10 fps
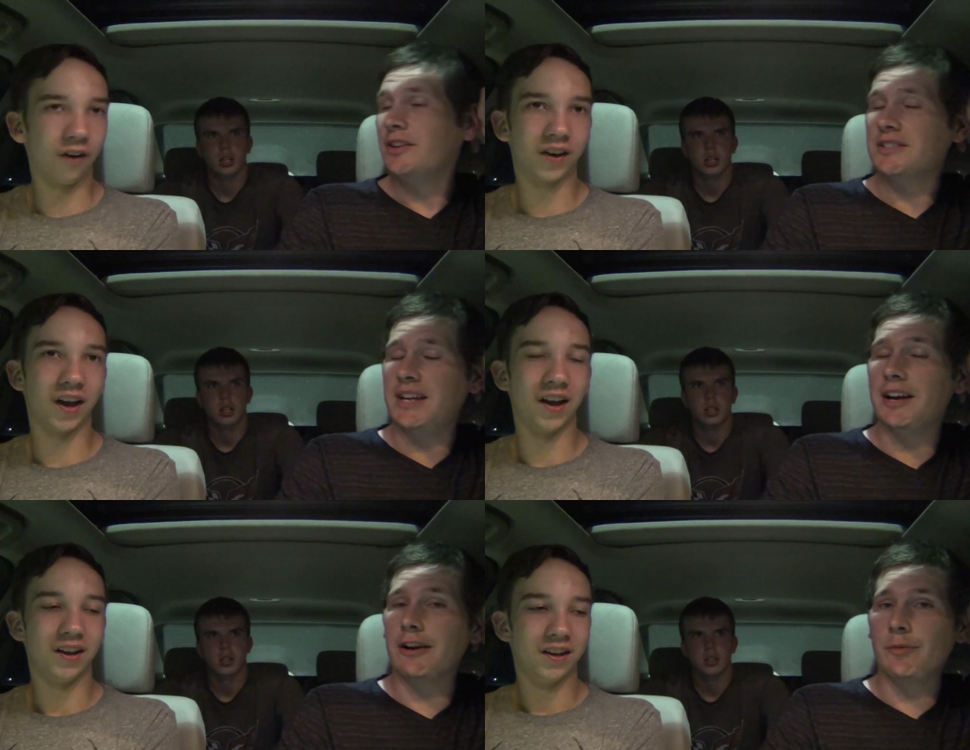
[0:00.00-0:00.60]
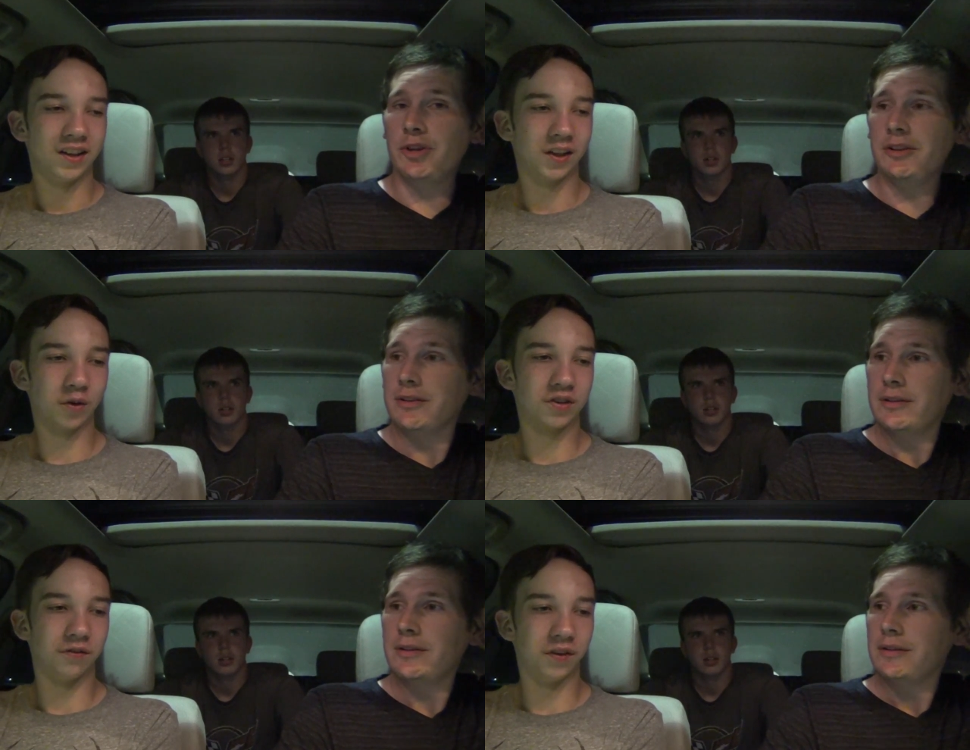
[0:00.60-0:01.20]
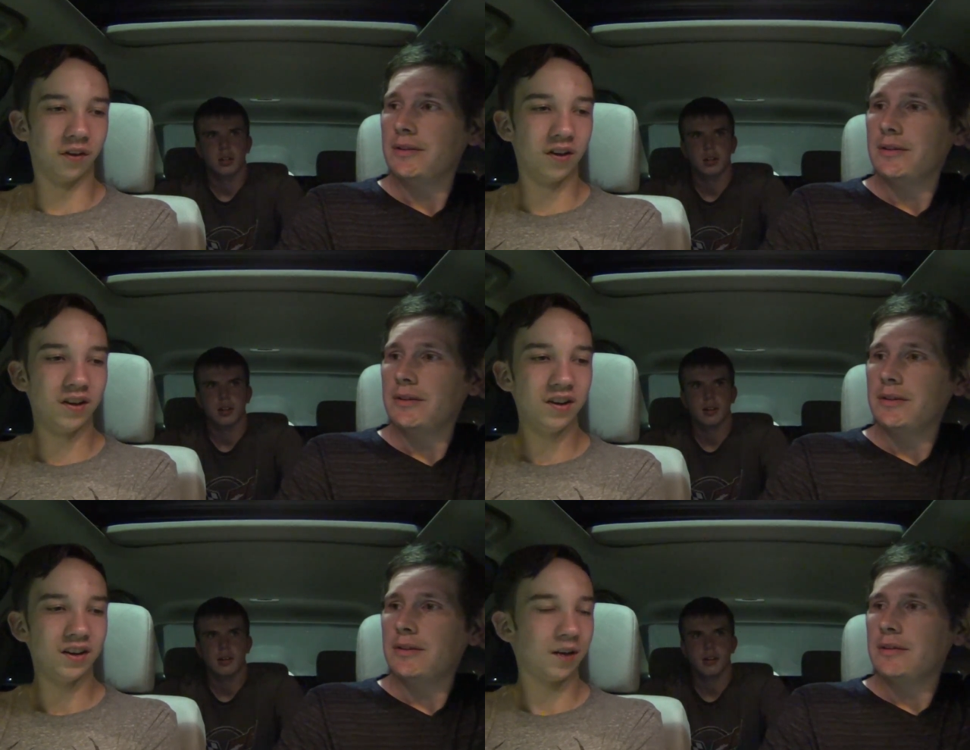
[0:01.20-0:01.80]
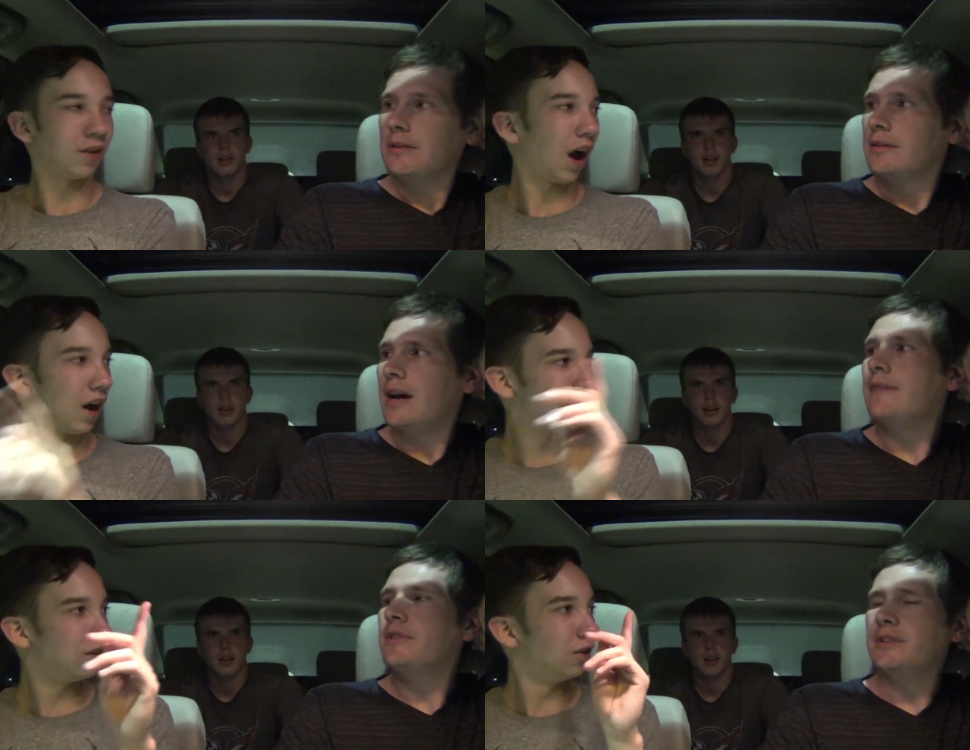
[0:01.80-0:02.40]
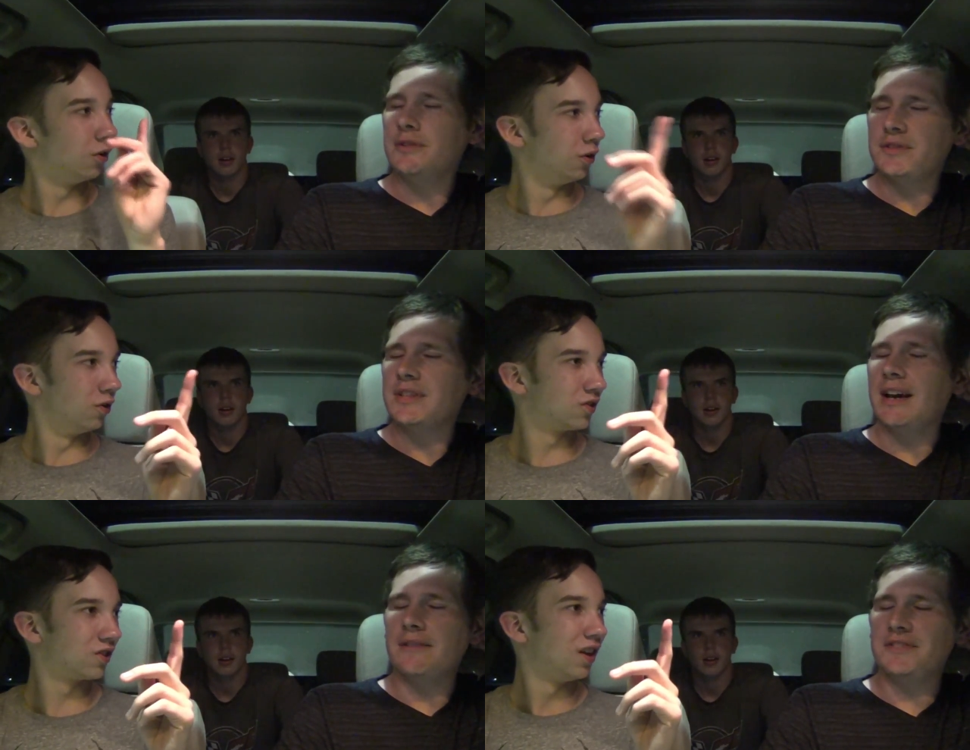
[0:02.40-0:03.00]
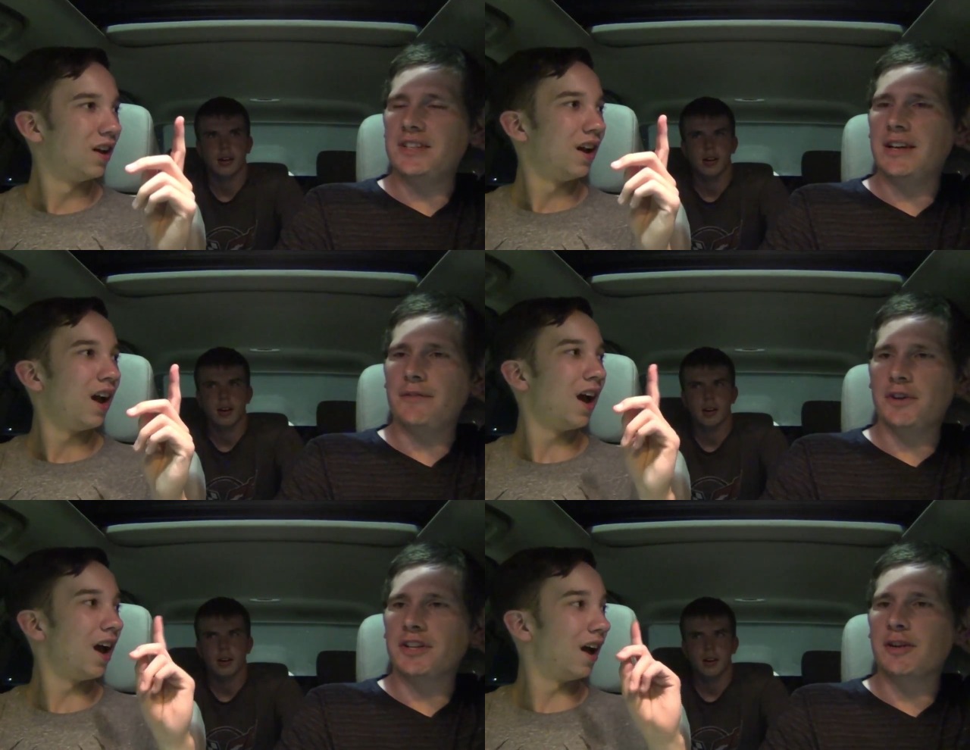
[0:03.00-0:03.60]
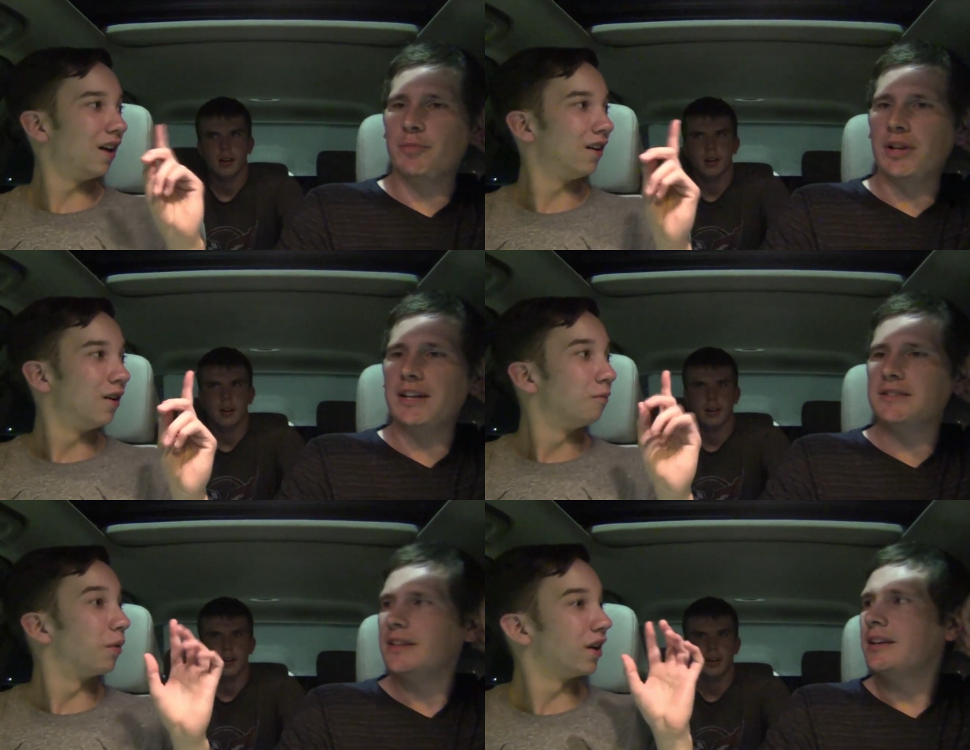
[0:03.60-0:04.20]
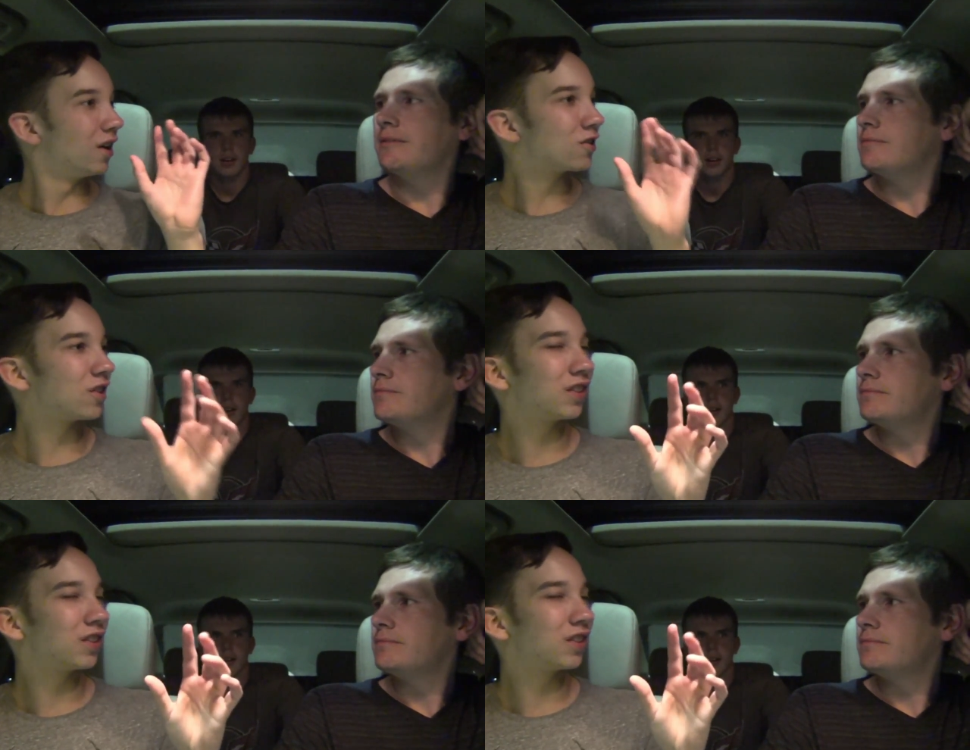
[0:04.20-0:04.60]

Speaker 1: okay. looked terrible. There was a villain named Ivan, Ivan Ooze. Yeah, I've seen. I've heard the complaints. Yeah. But here's